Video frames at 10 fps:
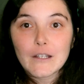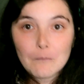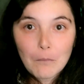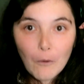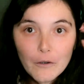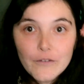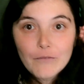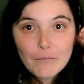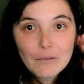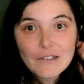
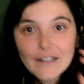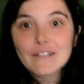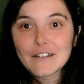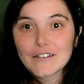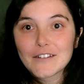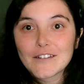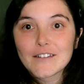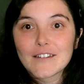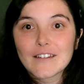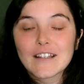important
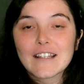playlist